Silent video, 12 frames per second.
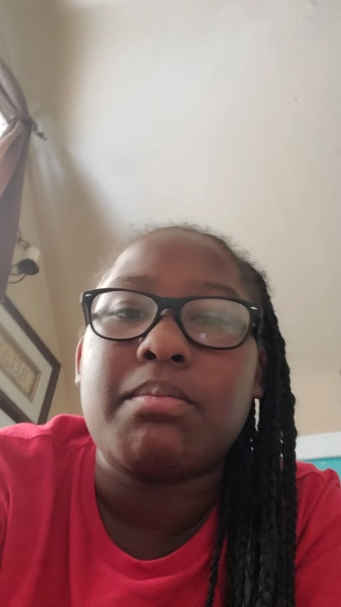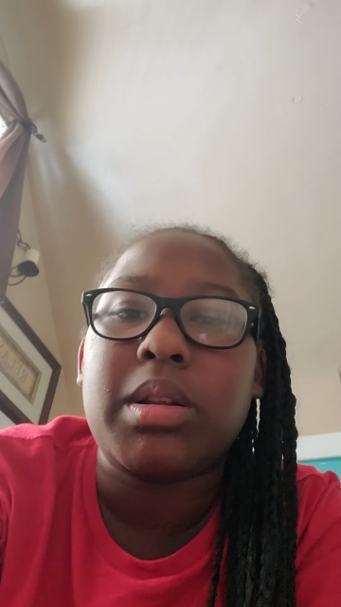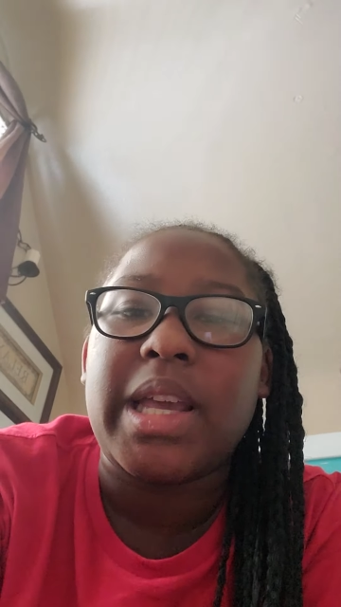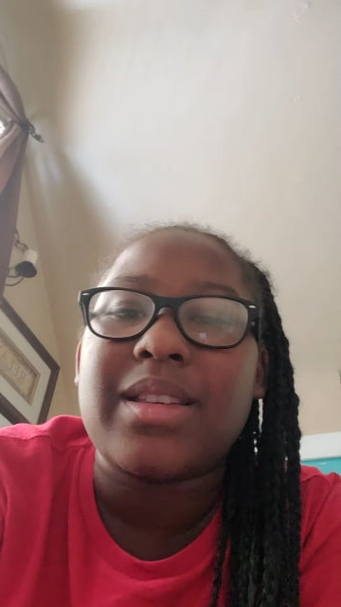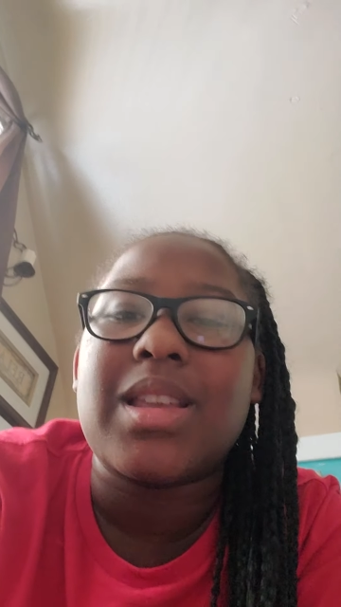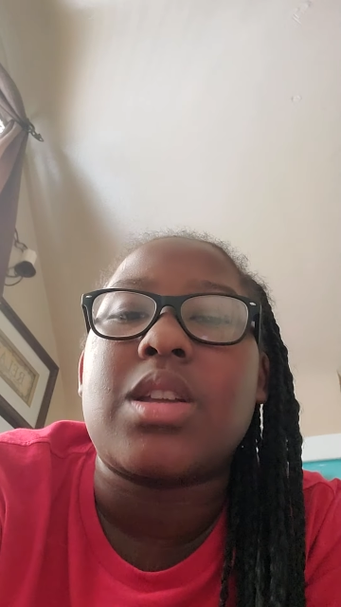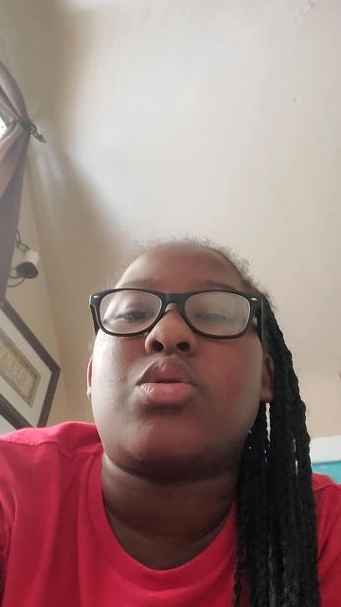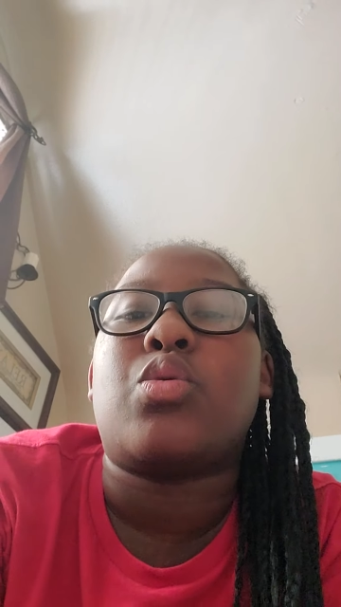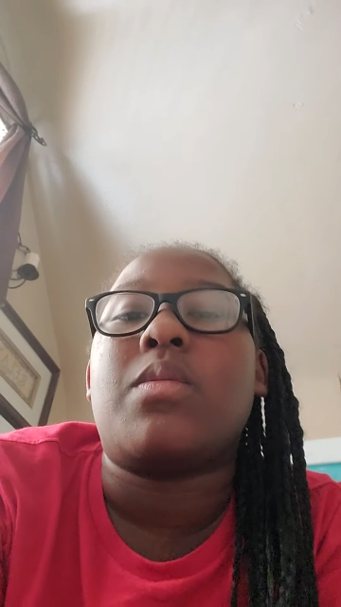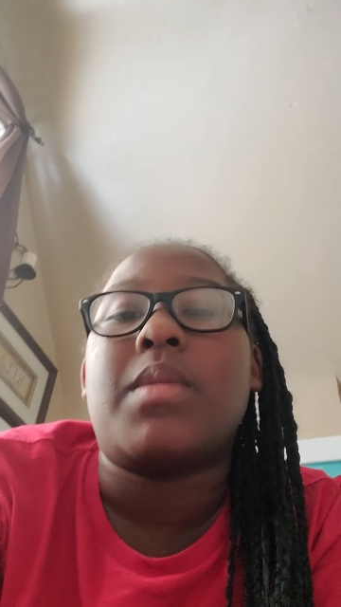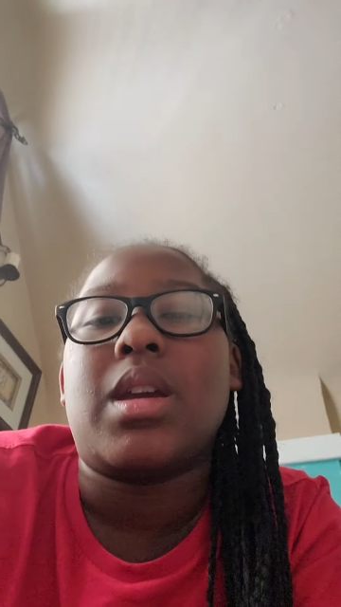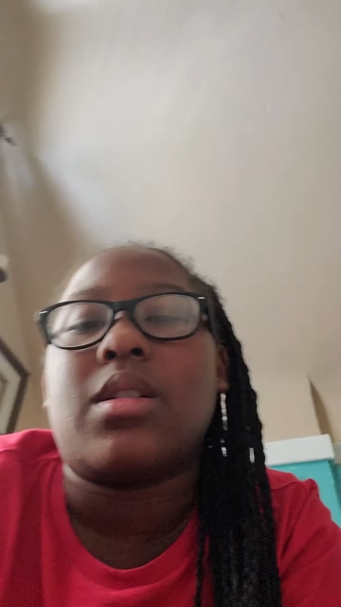PlayStation
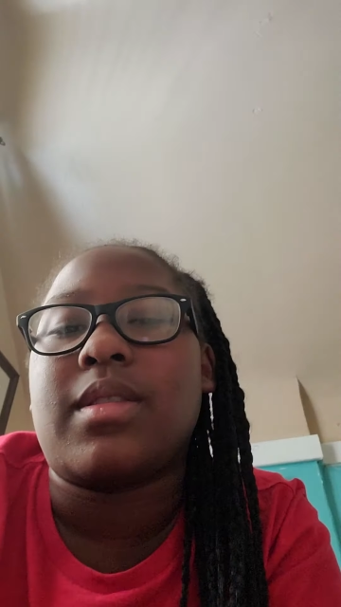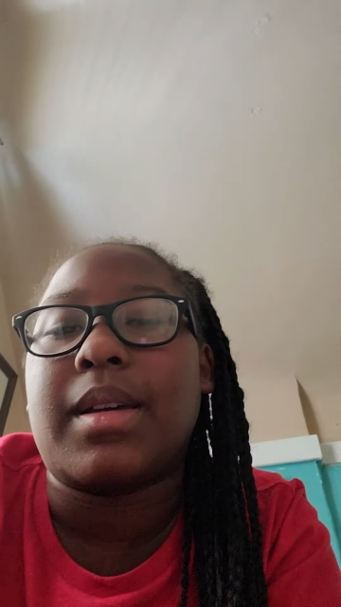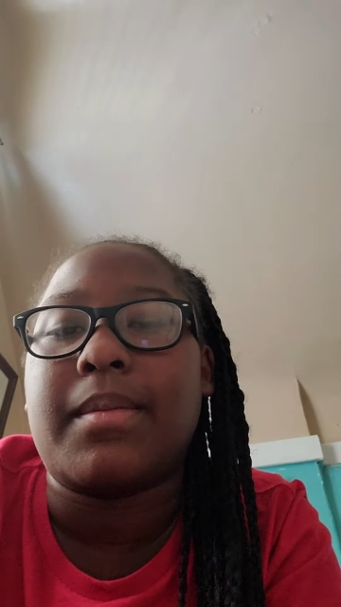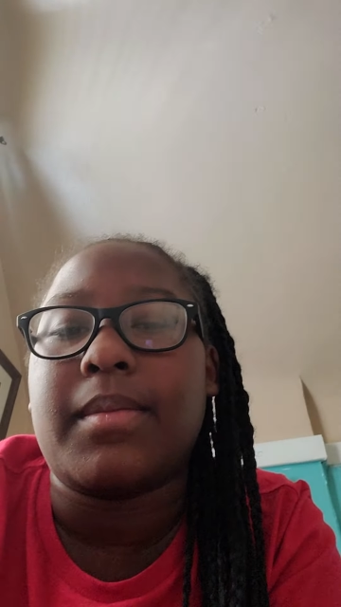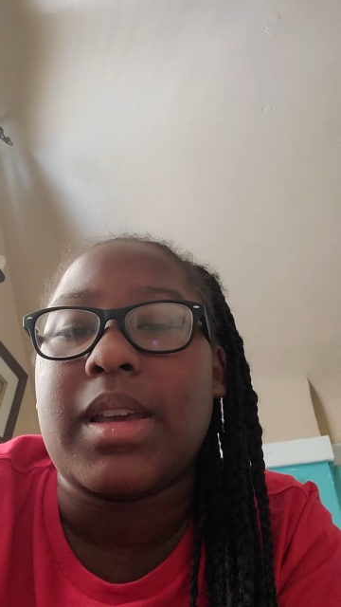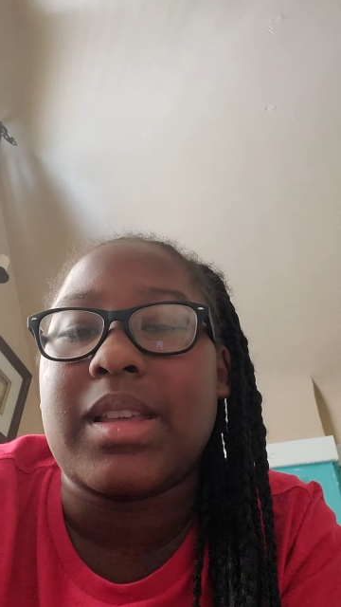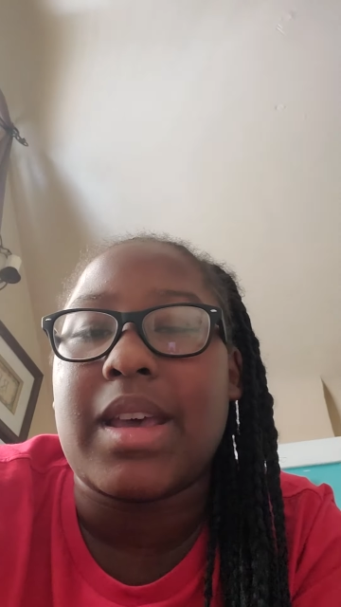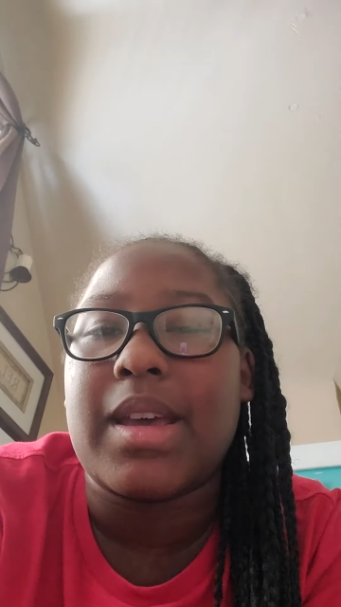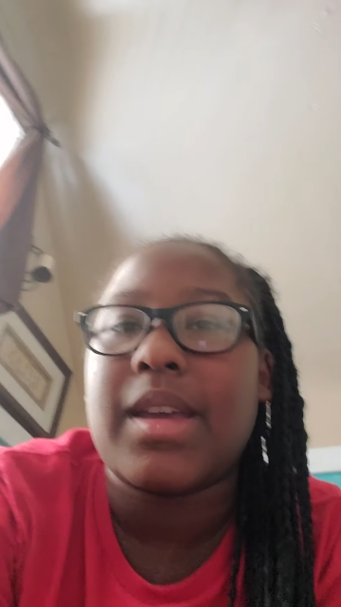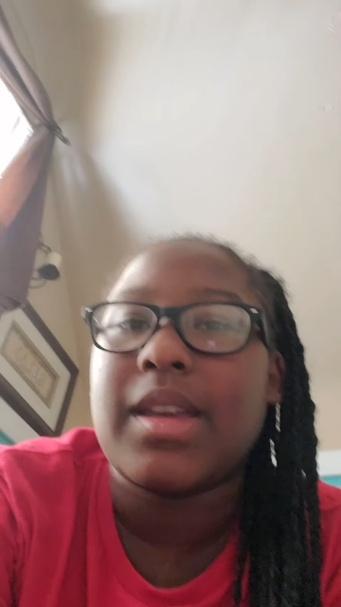with me or something like that.